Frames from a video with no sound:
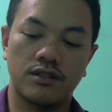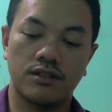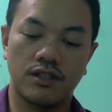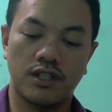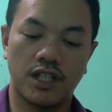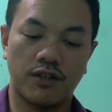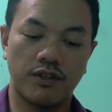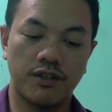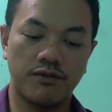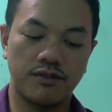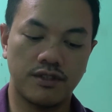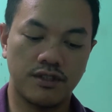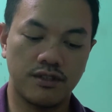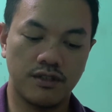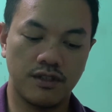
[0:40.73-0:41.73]

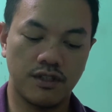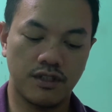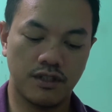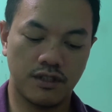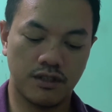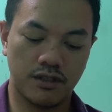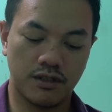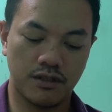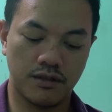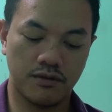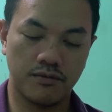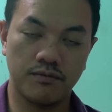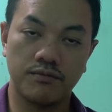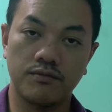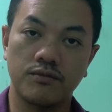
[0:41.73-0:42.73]
However, the
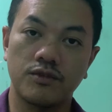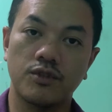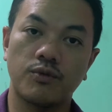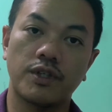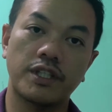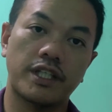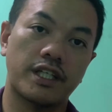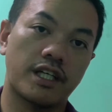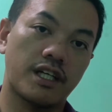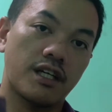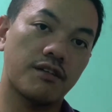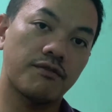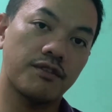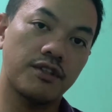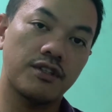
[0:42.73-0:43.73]
one that I
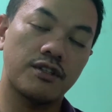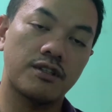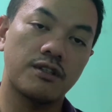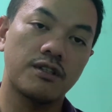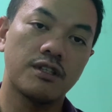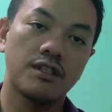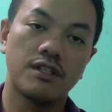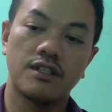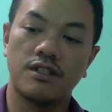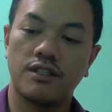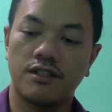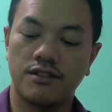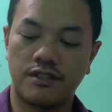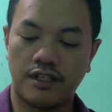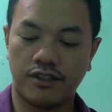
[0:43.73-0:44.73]
have here
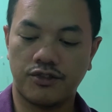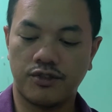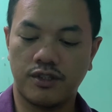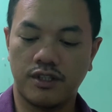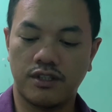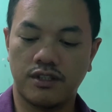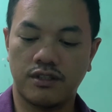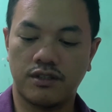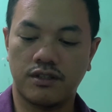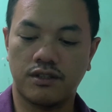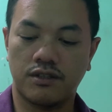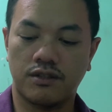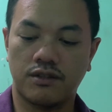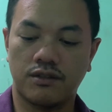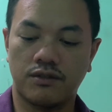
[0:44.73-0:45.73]
is actually
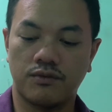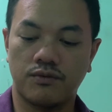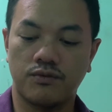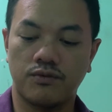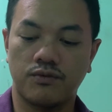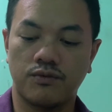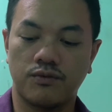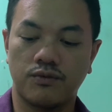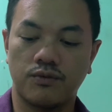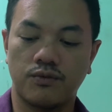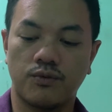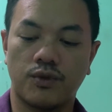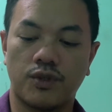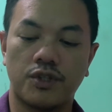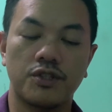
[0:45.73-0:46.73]
a
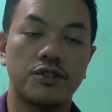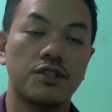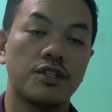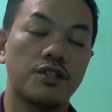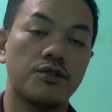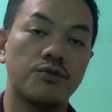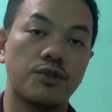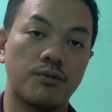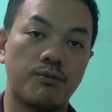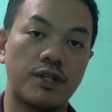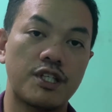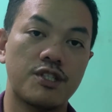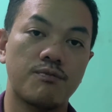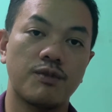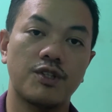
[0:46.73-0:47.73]
warranty
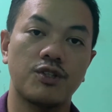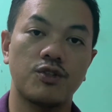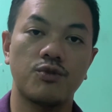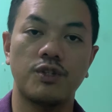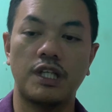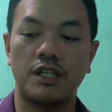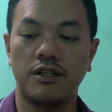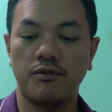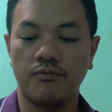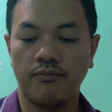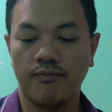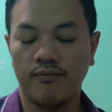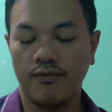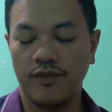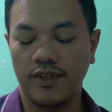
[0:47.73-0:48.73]
replacement unit,
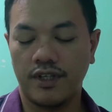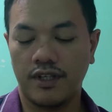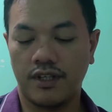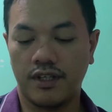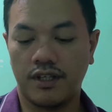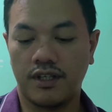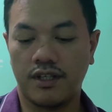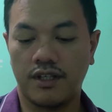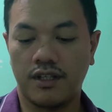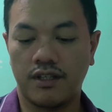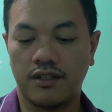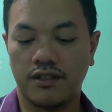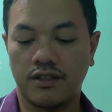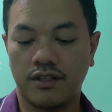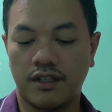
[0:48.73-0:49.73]

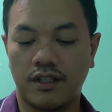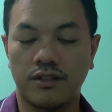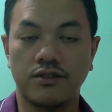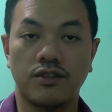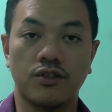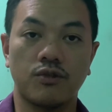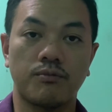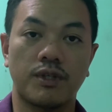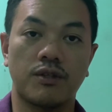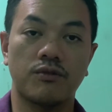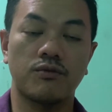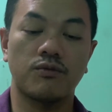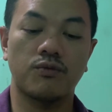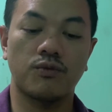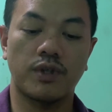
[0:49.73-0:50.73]
and I'll talk about
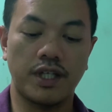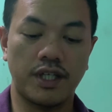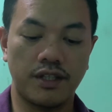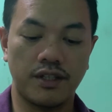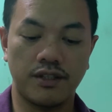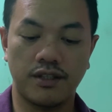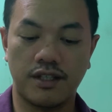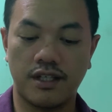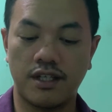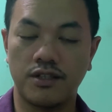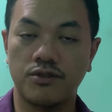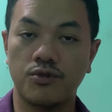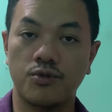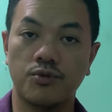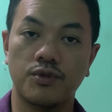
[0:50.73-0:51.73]
why I
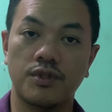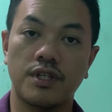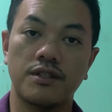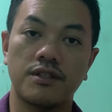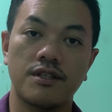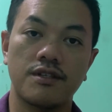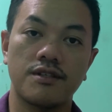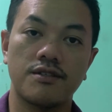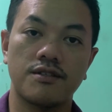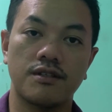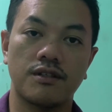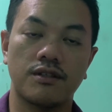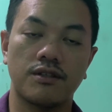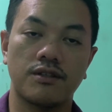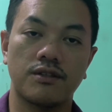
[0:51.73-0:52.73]
had to get this
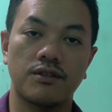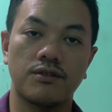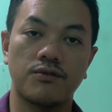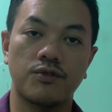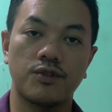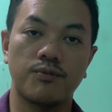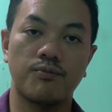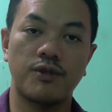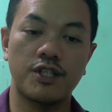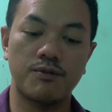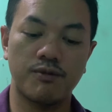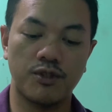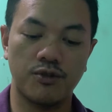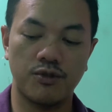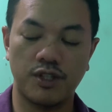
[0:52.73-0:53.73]

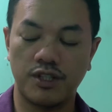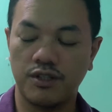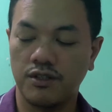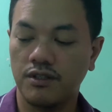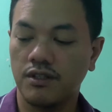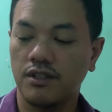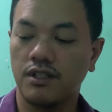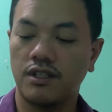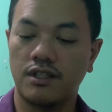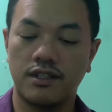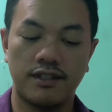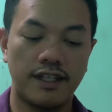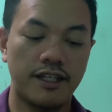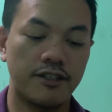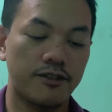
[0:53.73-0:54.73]
replacement unit
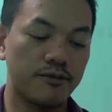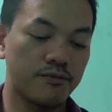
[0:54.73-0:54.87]
later.